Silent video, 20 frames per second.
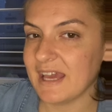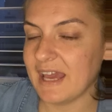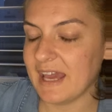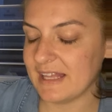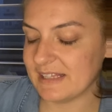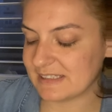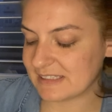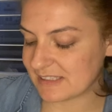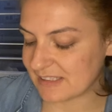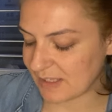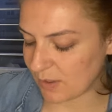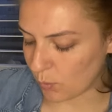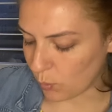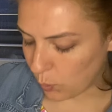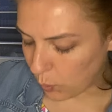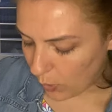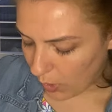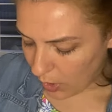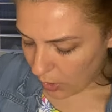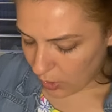it's the
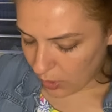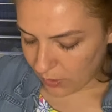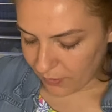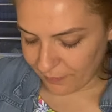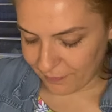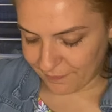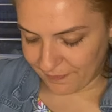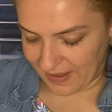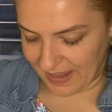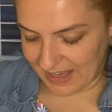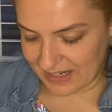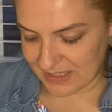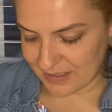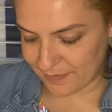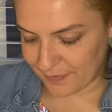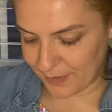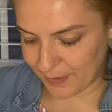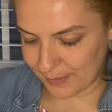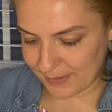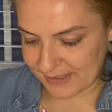wall fan
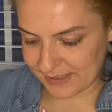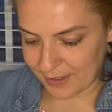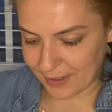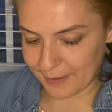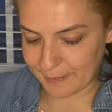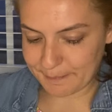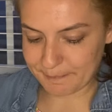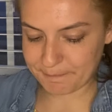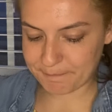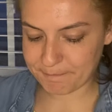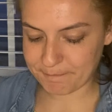diffuser.